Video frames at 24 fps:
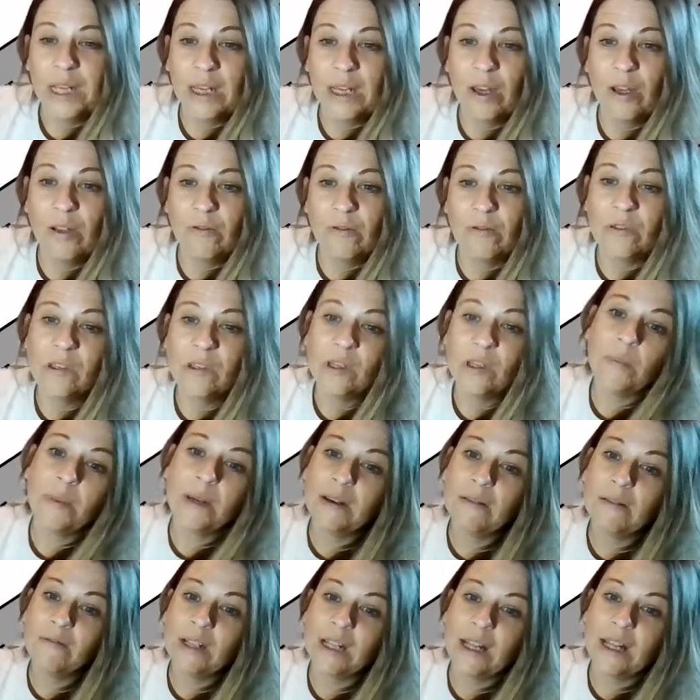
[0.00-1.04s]
it could also
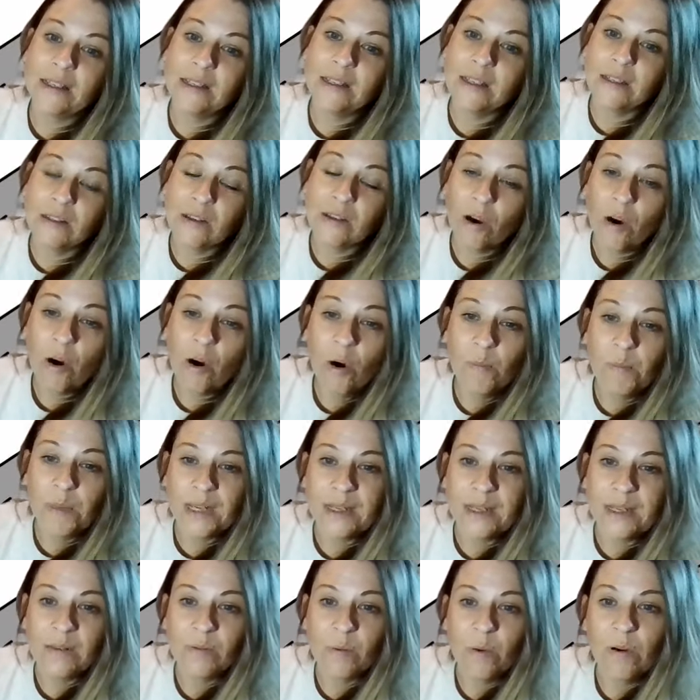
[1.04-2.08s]
be related to
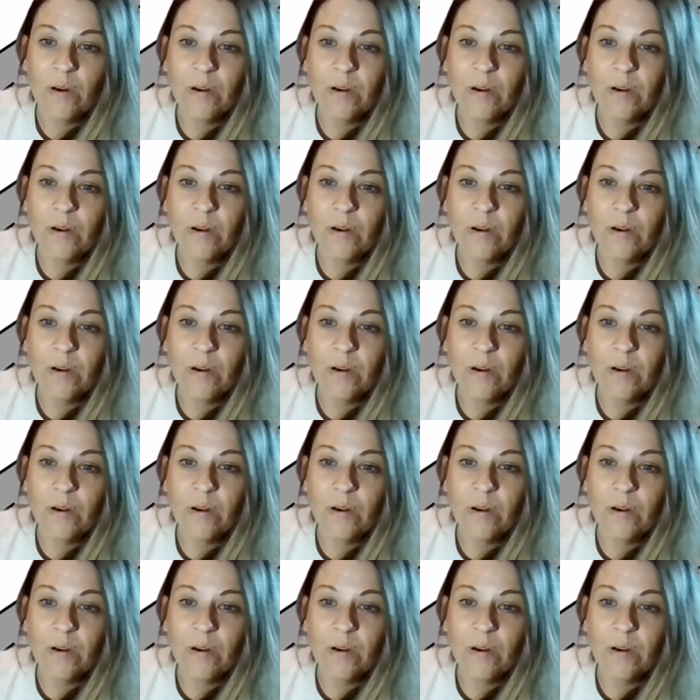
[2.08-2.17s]
hobbies.